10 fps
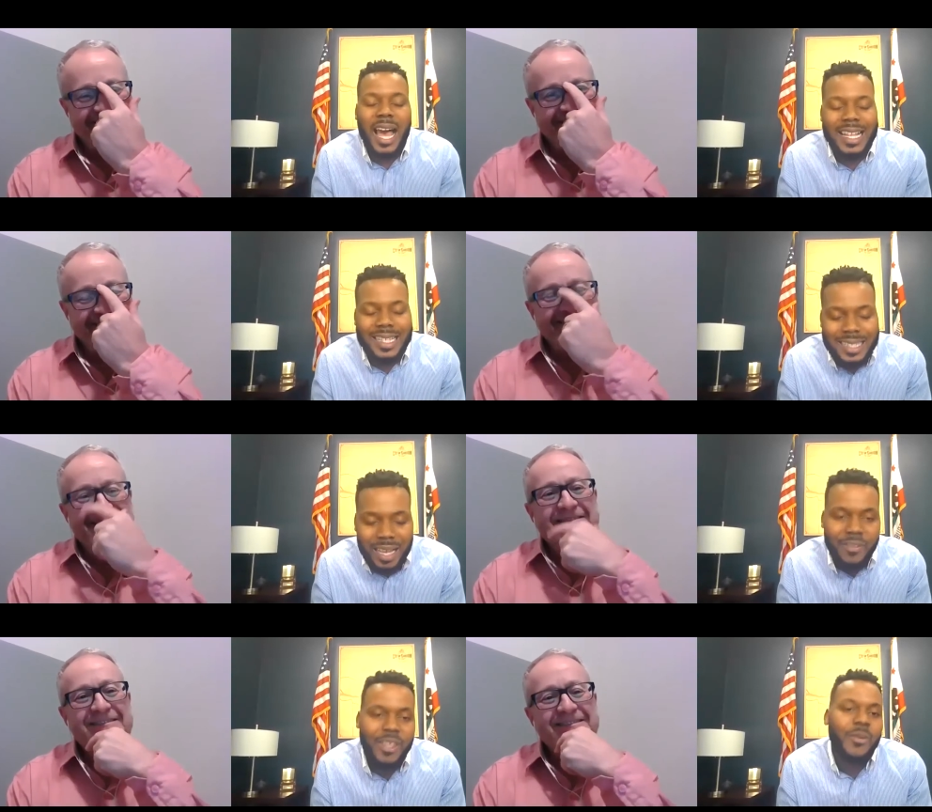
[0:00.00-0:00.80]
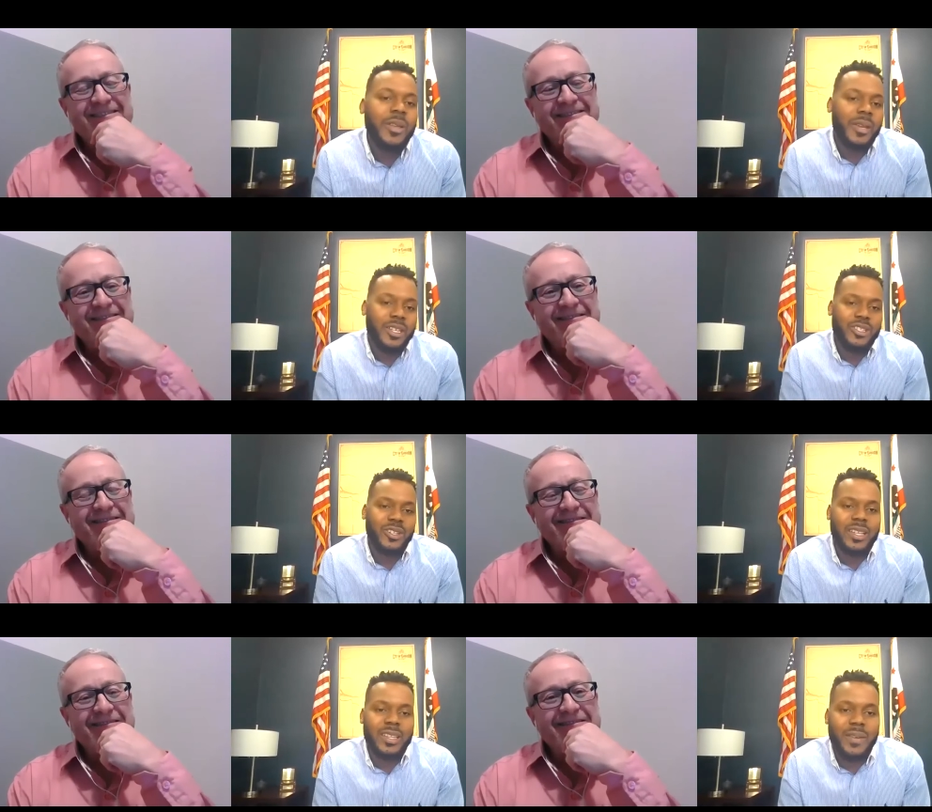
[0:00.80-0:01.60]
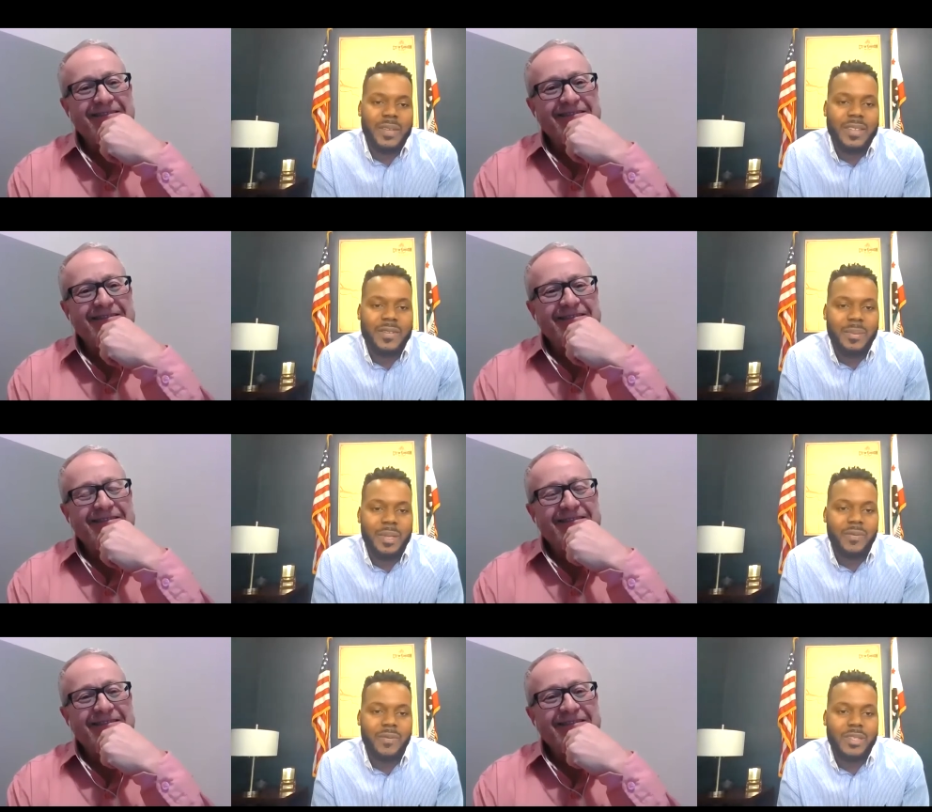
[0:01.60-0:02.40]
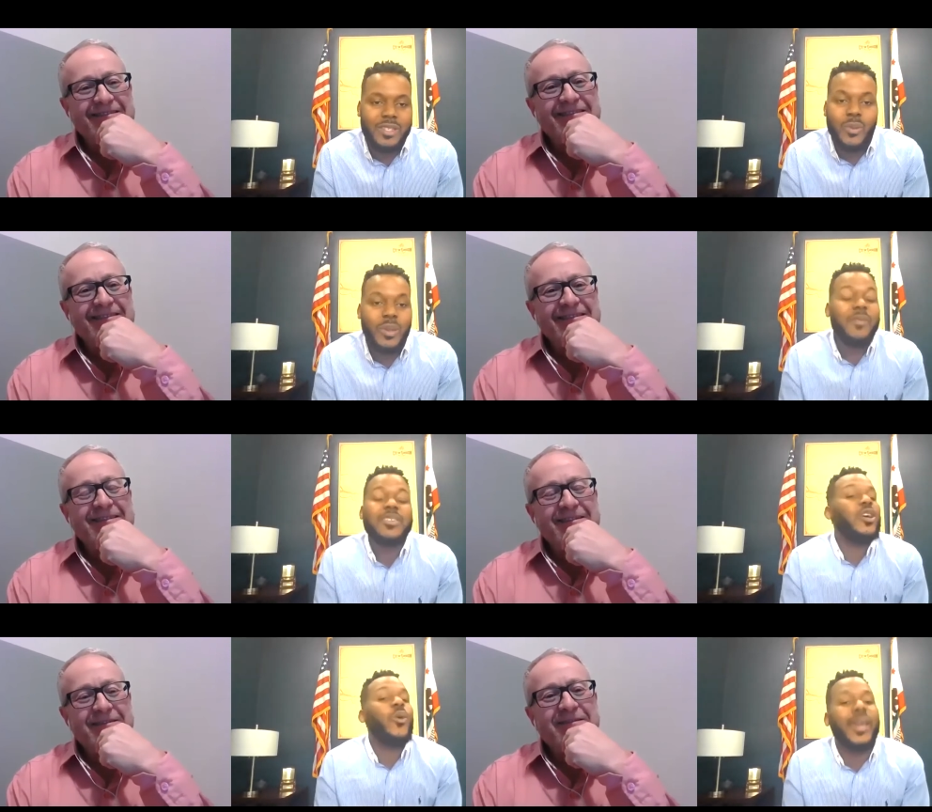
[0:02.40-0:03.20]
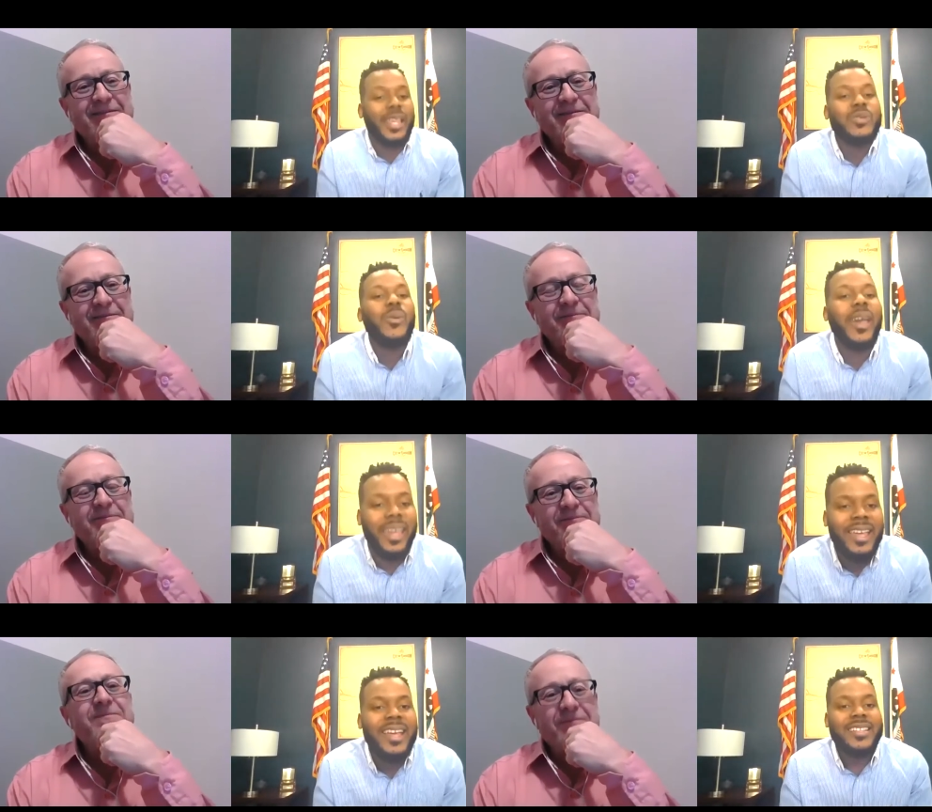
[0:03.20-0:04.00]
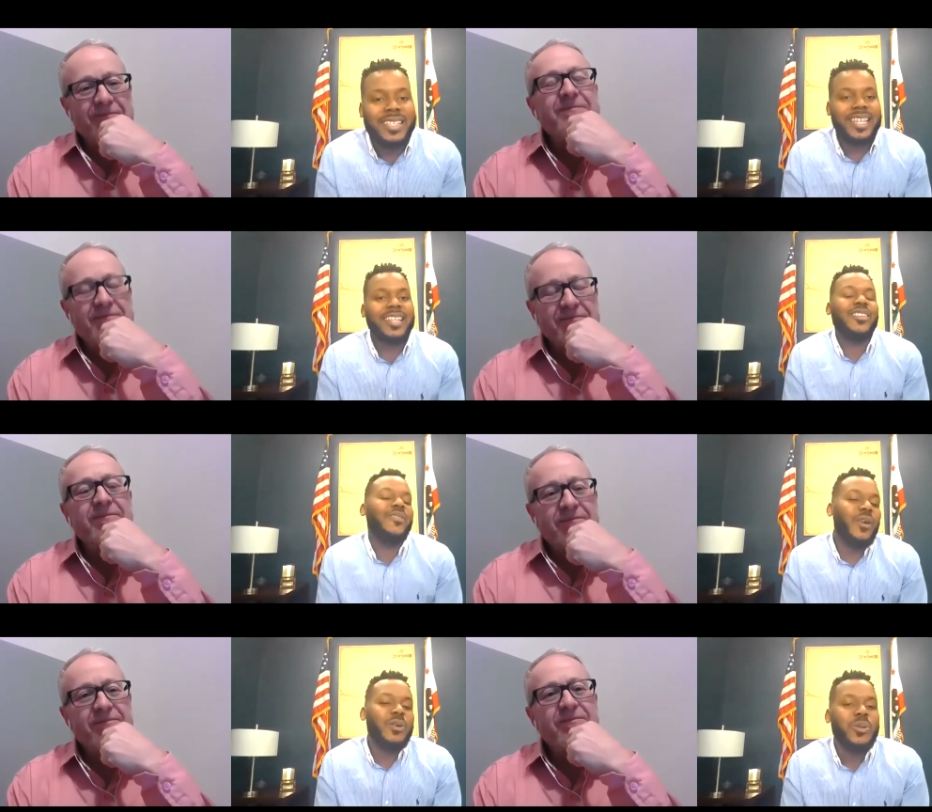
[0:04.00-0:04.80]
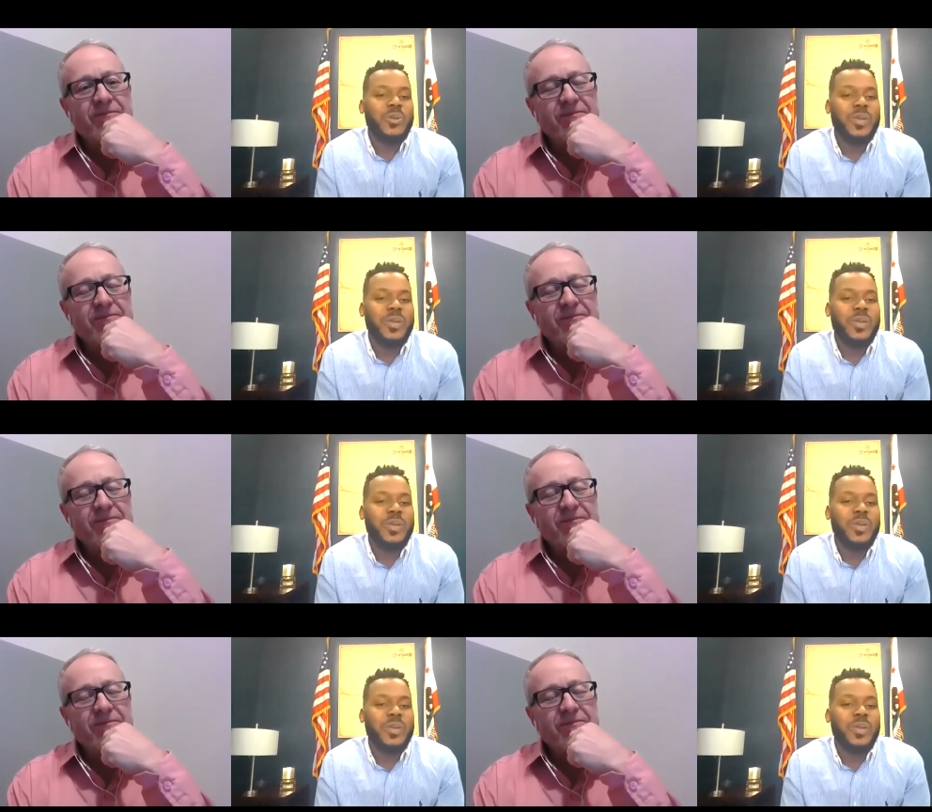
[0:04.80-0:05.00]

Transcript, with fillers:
Speaker 1: I definitely want to make sure that they receive the benefit. So whatever is the quickest way to get it to the folks who